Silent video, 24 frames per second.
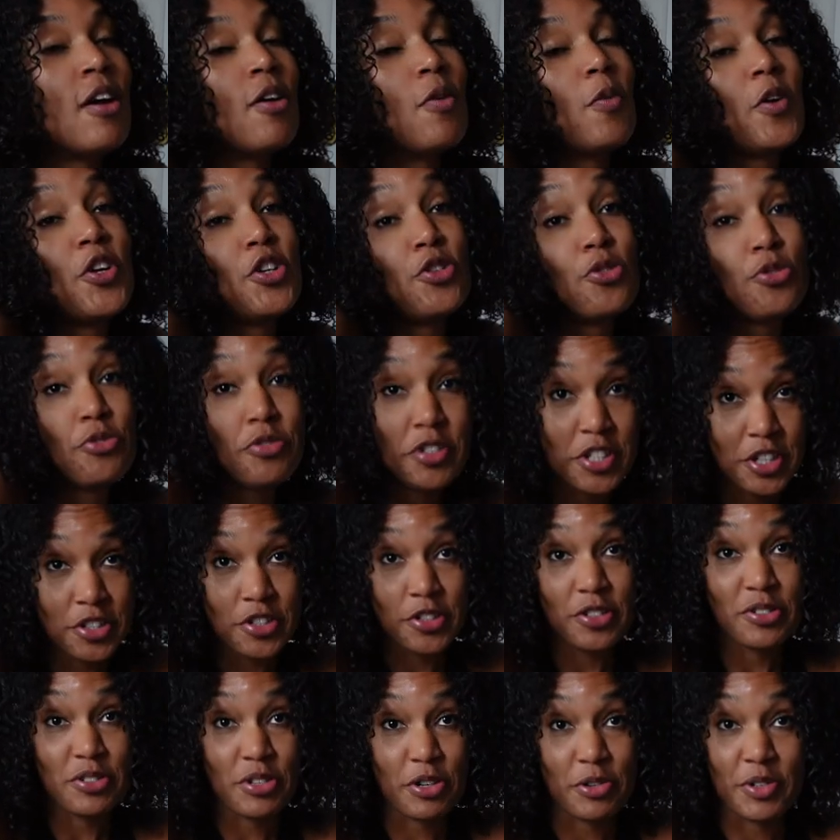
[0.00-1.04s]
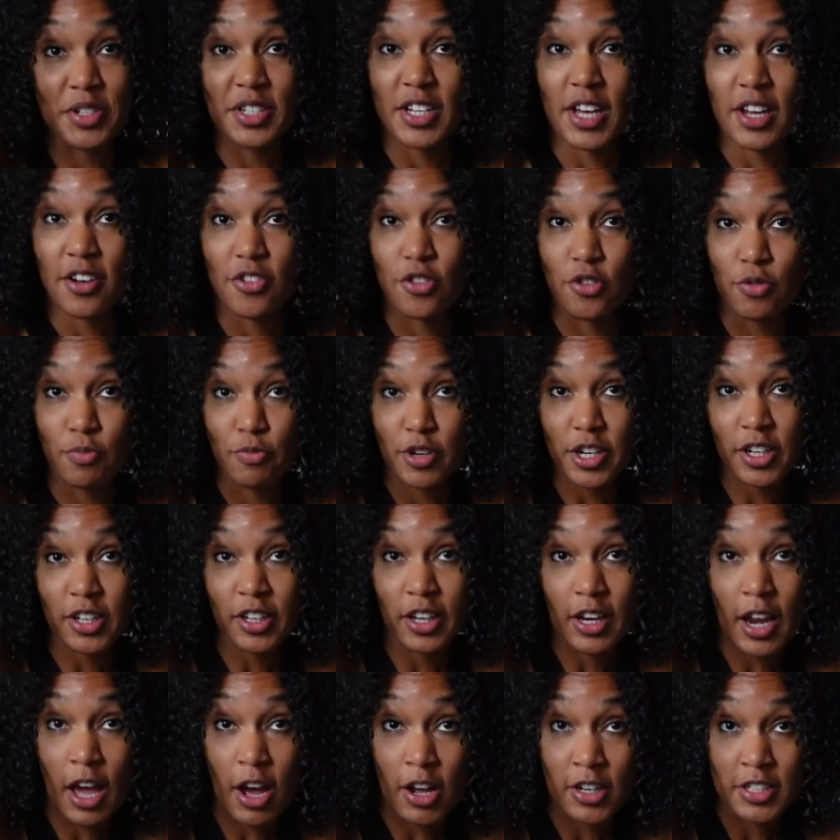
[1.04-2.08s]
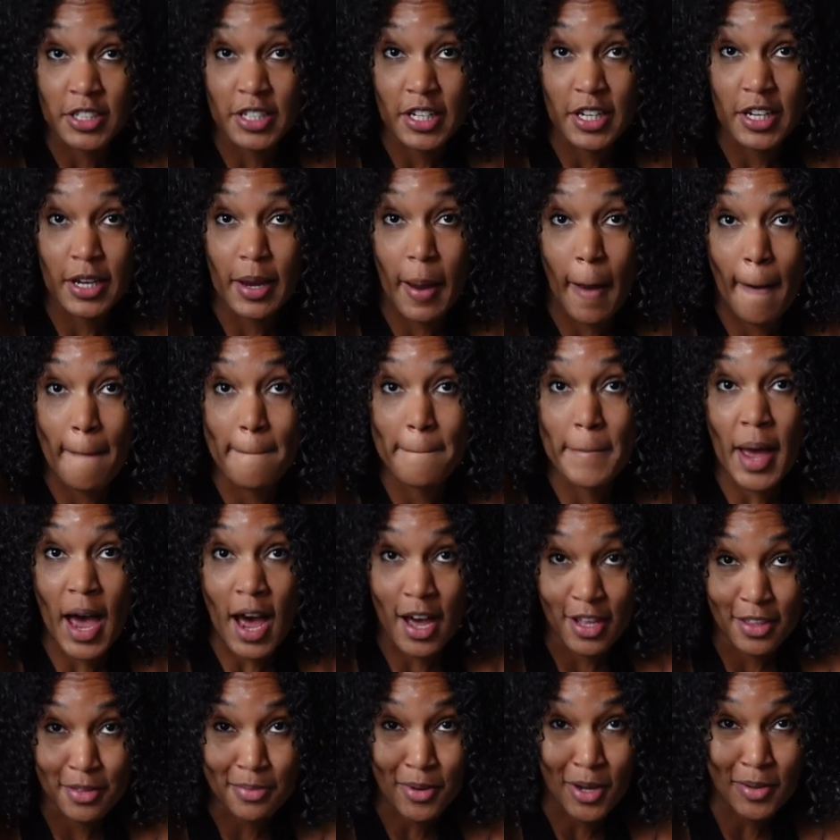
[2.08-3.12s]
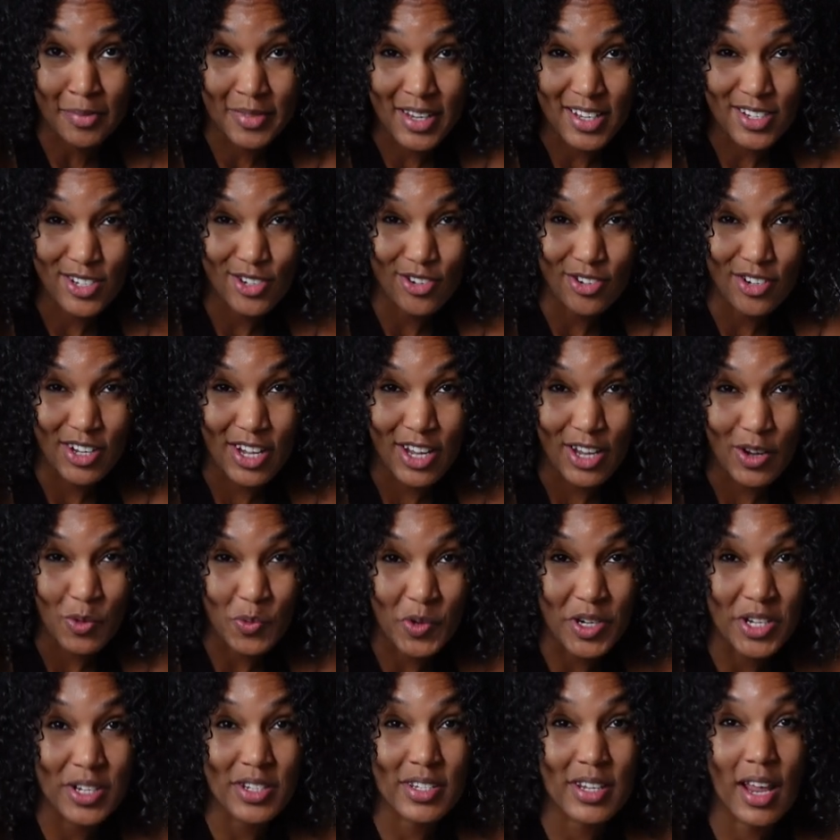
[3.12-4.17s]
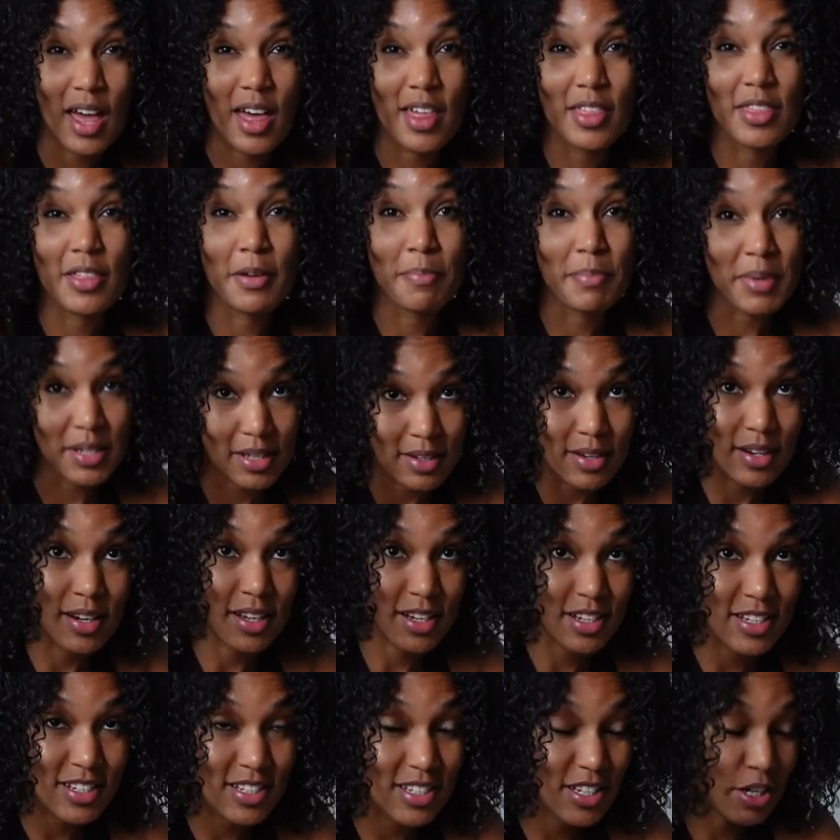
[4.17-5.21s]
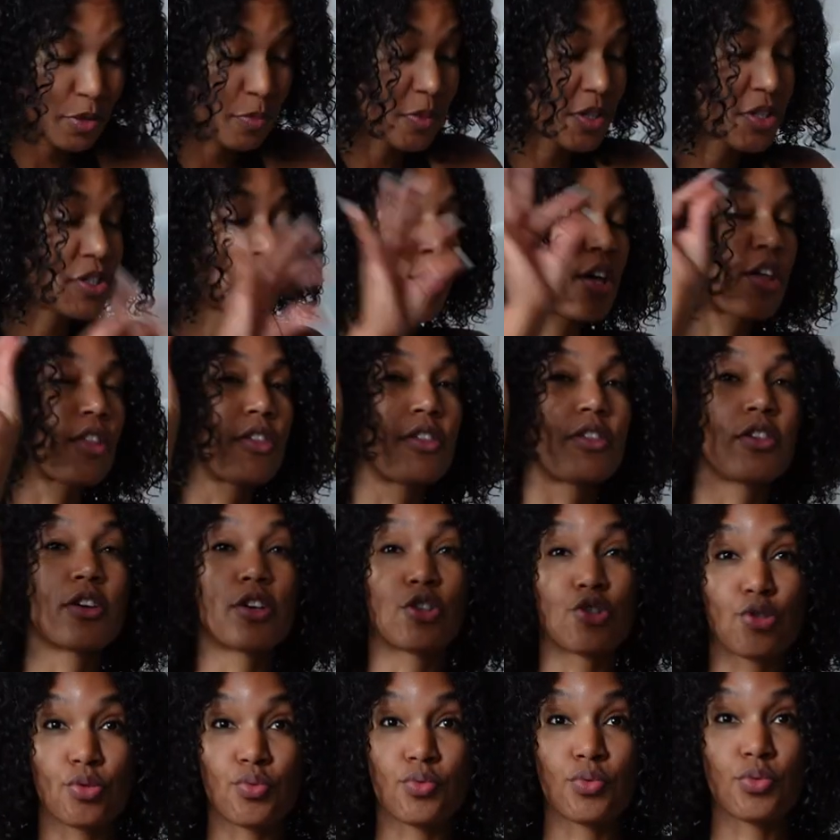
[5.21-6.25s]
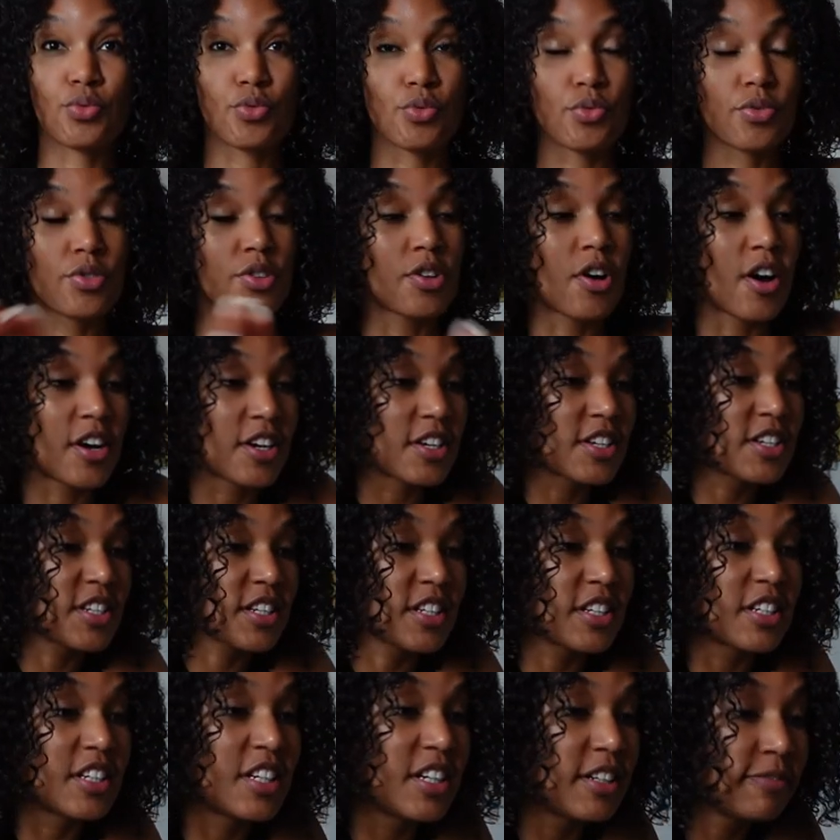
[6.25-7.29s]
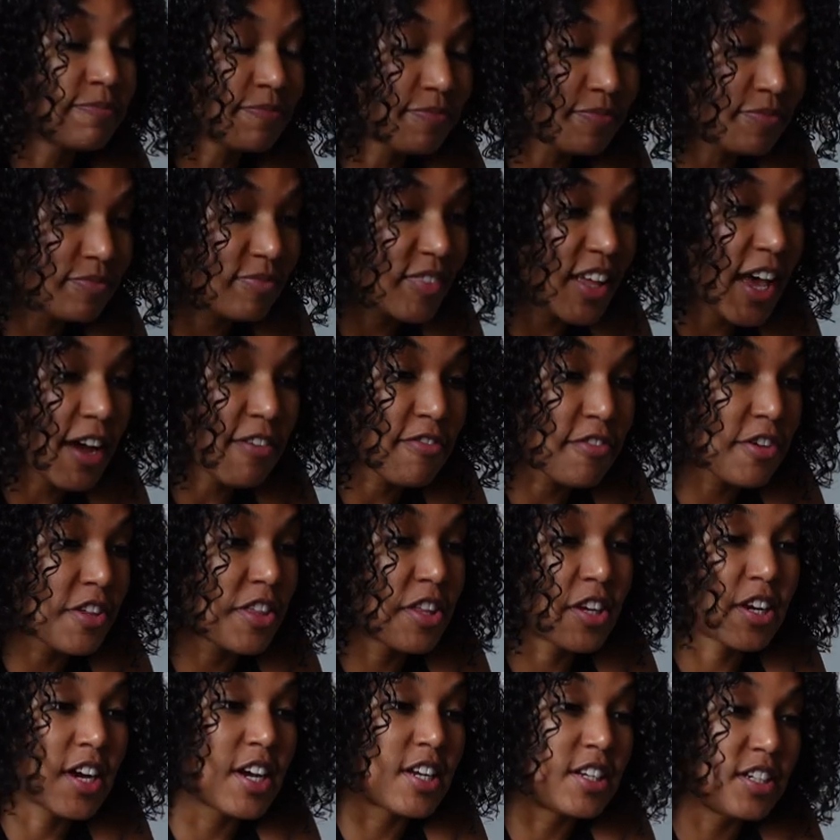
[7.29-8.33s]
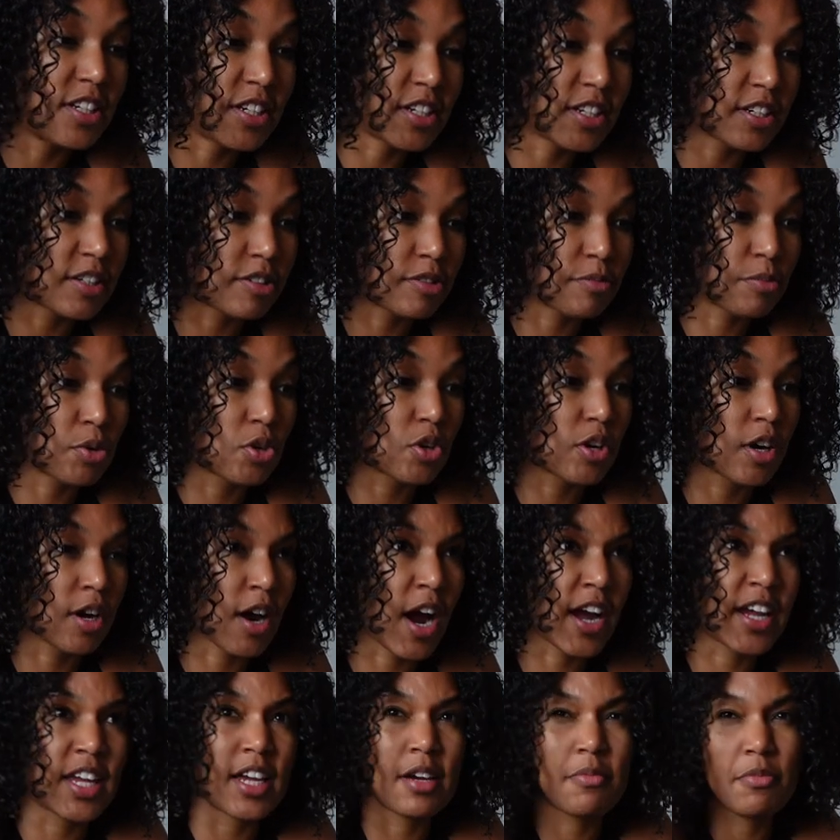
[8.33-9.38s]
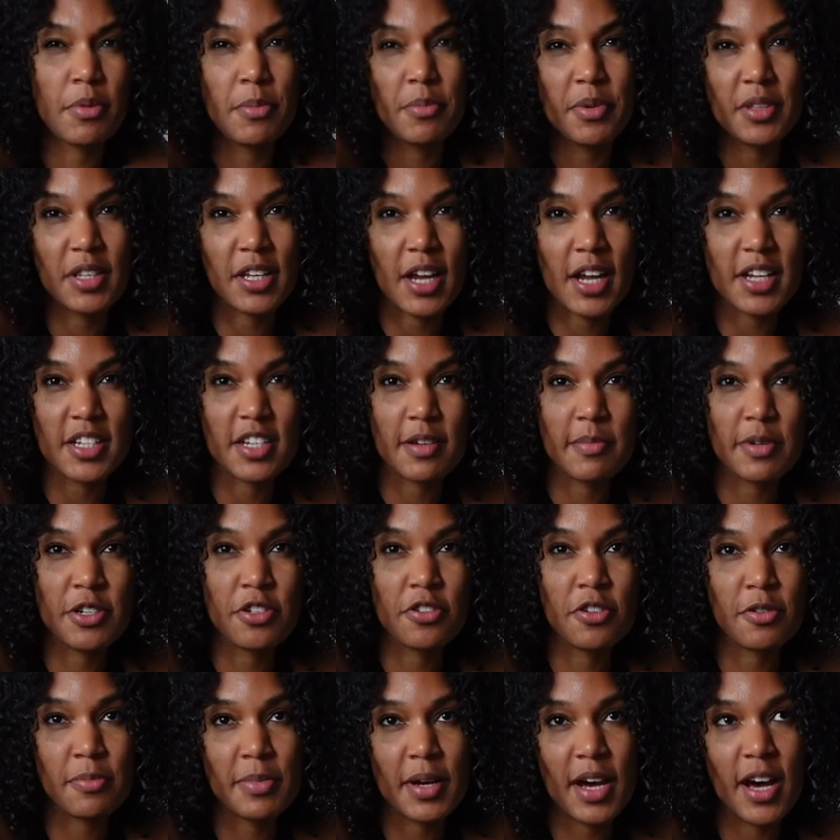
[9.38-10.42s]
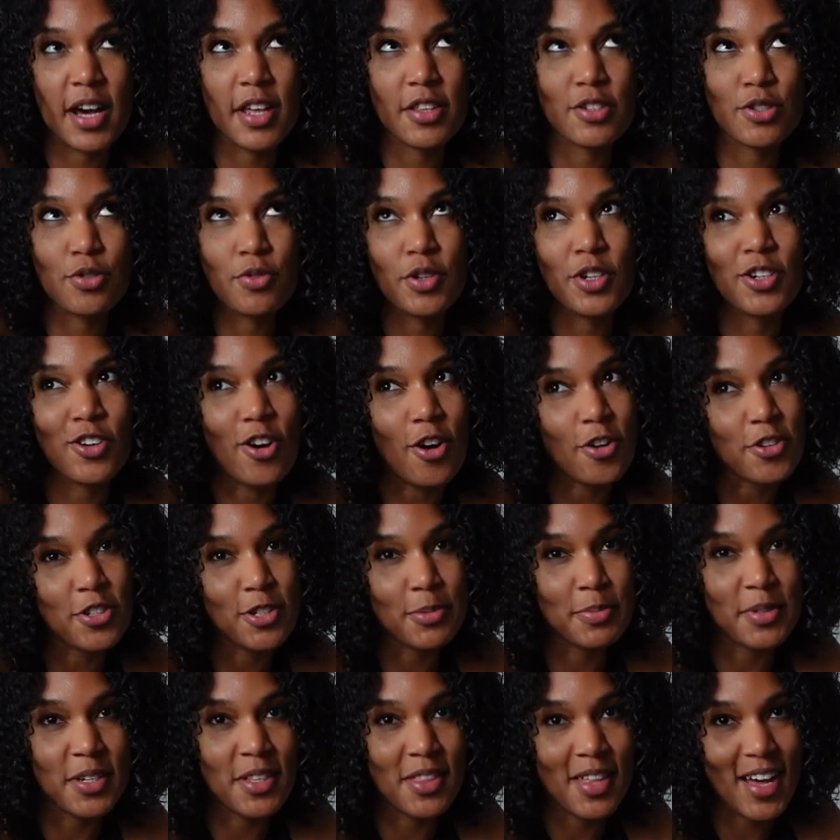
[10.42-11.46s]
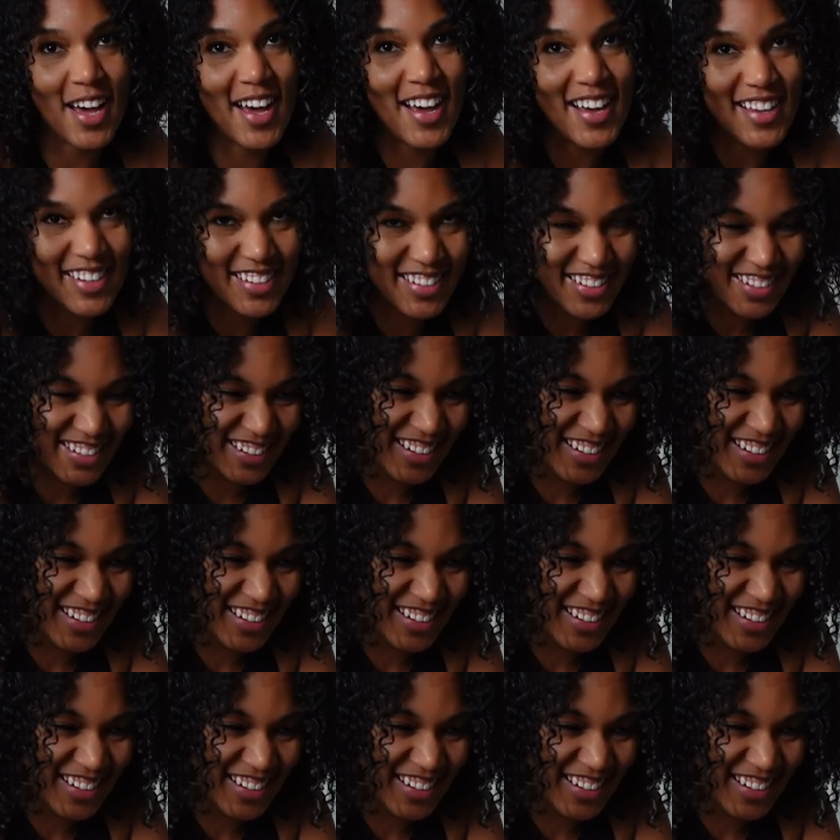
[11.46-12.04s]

What you do need to know is that turmeric latte bath bomb yesterday was the business. It was the truth, honestly. Everything I needed and more. I can't remember the last time I took a bath, so it could also be that.